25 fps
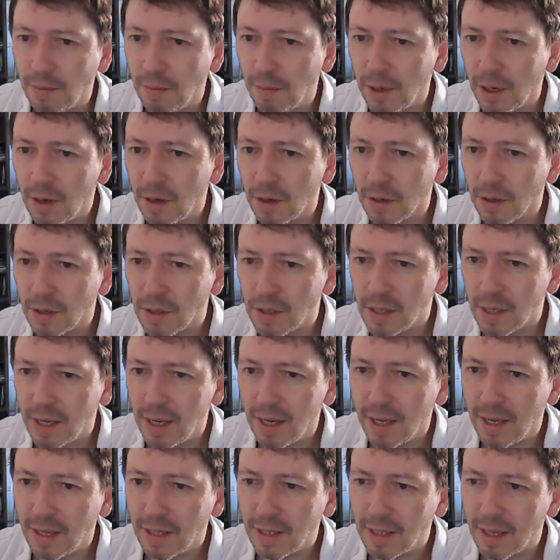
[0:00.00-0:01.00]
because
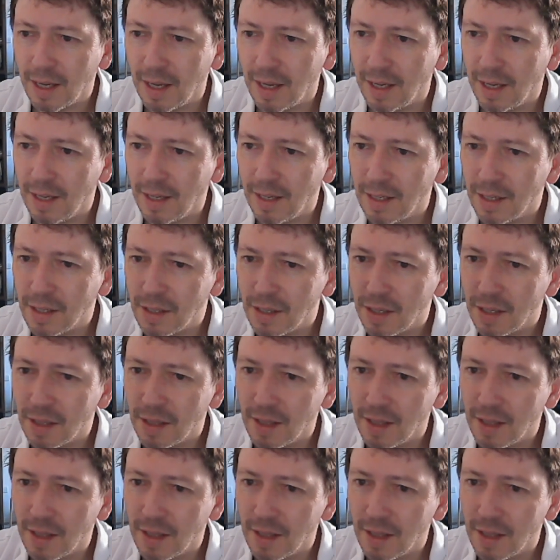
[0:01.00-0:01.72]
it is